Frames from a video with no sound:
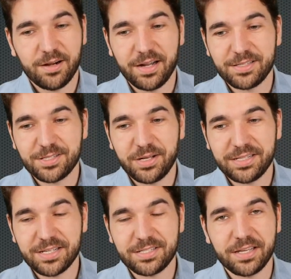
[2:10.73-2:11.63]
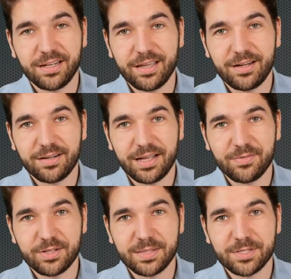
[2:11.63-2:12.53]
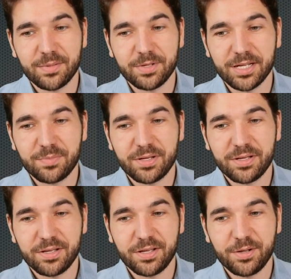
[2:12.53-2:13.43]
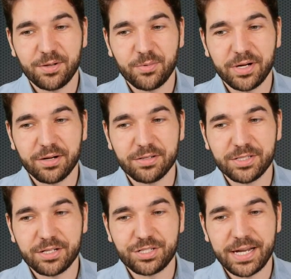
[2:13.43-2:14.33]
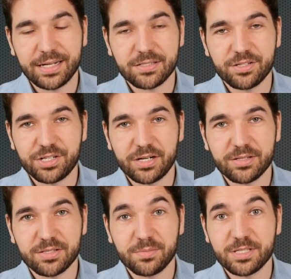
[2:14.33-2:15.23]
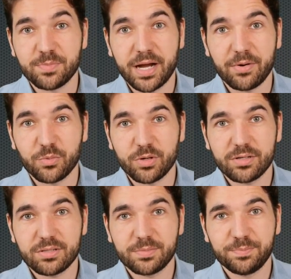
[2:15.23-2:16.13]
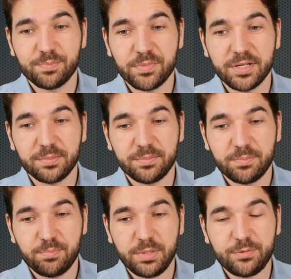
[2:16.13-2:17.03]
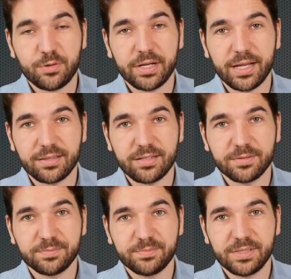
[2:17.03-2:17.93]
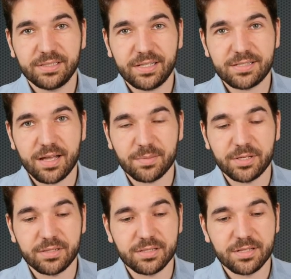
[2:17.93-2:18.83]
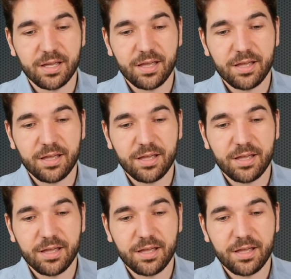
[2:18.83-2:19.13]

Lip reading: All right, so as I said later, I have a clip coming up where Judge Jackson shares some inspiring words. But before I get there, let's talk about this.